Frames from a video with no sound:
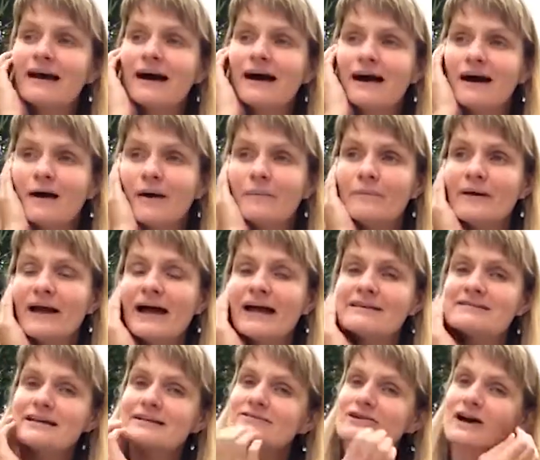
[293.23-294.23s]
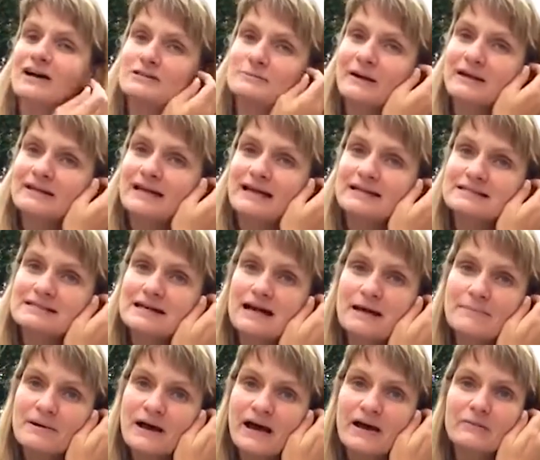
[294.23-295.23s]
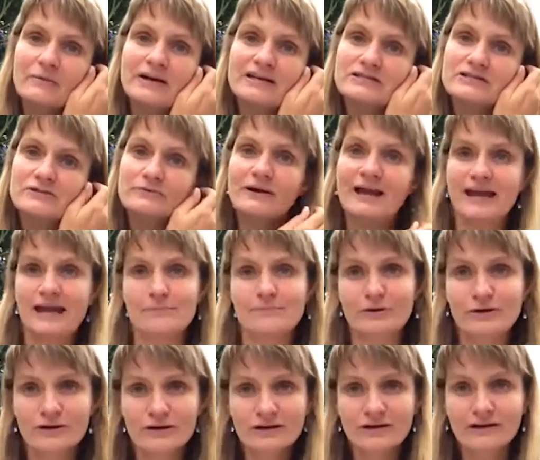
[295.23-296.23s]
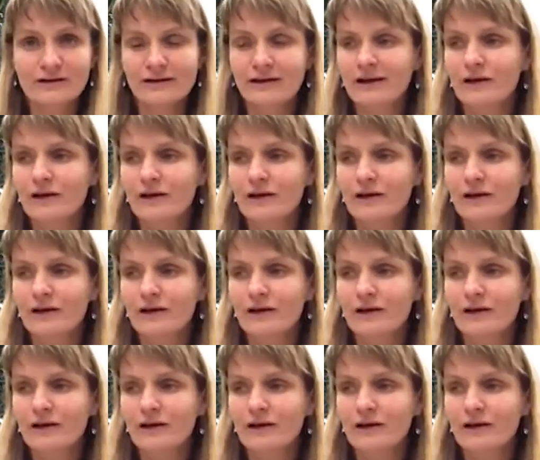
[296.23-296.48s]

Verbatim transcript: Um, as I talked about last time, I went to Hamburg